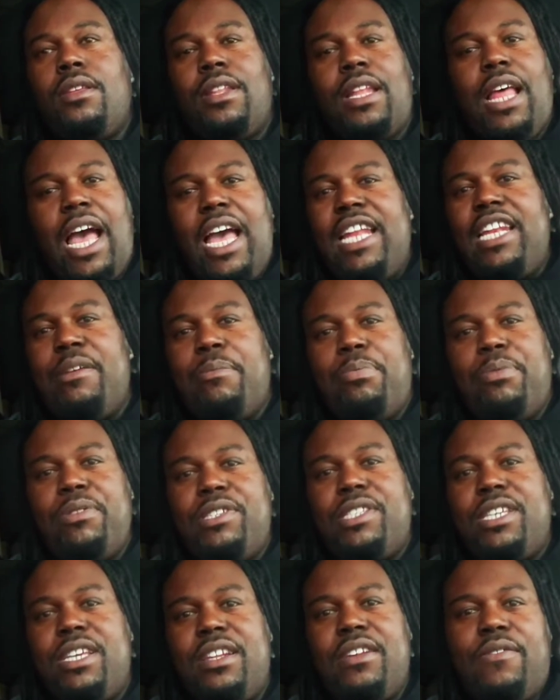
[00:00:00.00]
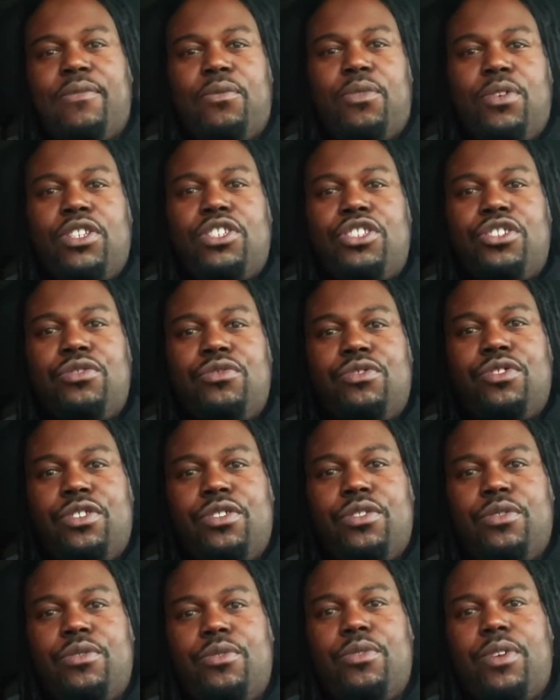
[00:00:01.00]
90% of what you
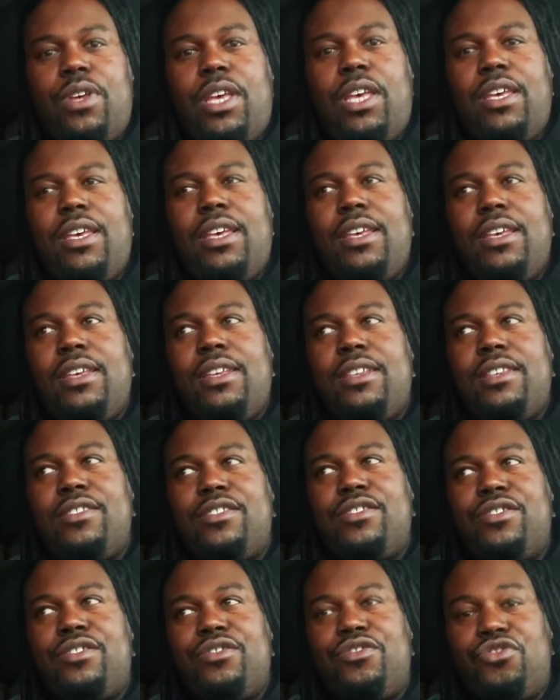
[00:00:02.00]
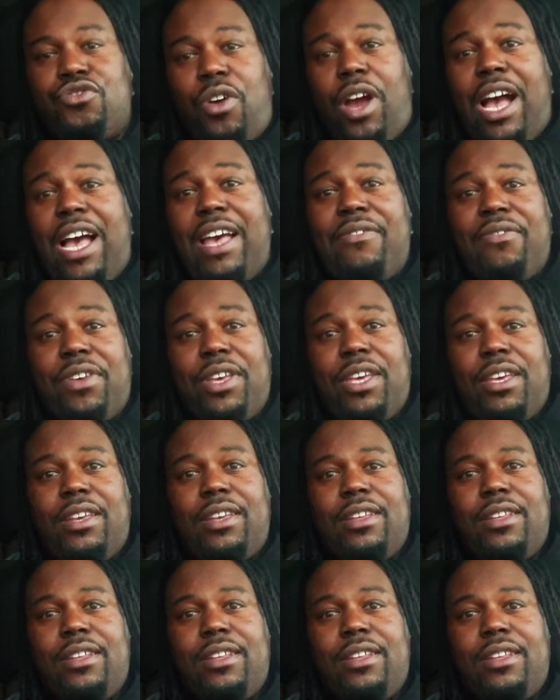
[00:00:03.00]
do is driving